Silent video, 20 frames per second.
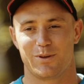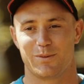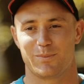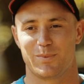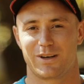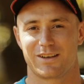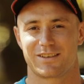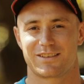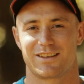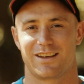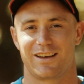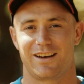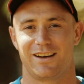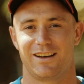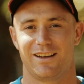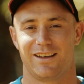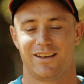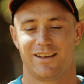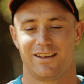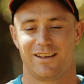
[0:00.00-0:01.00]
the biggest thing
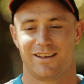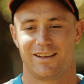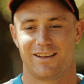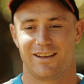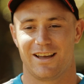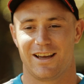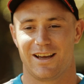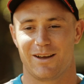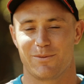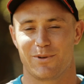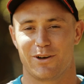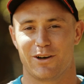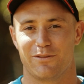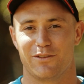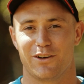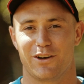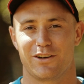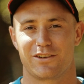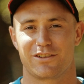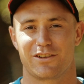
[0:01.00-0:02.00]
um, that I've
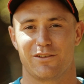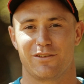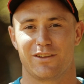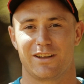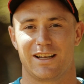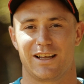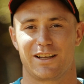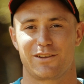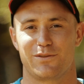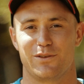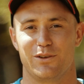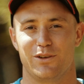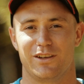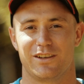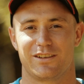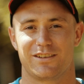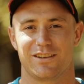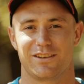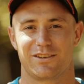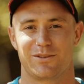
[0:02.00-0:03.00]
noticed over the last few
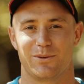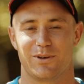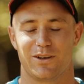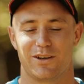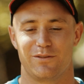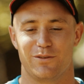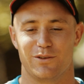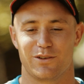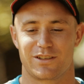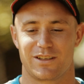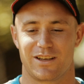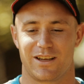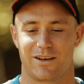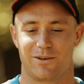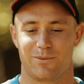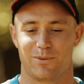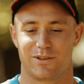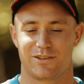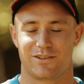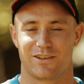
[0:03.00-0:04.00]
years since when I first
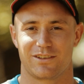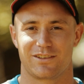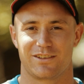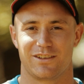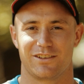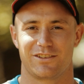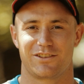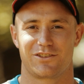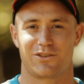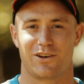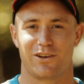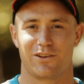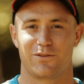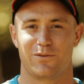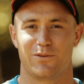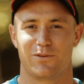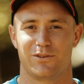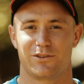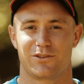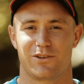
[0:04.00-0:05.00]
started was just his trans
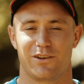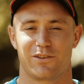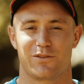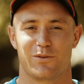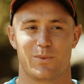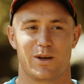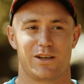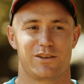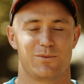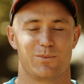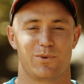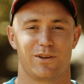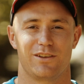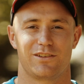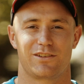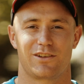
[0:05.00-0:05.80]
transformation with his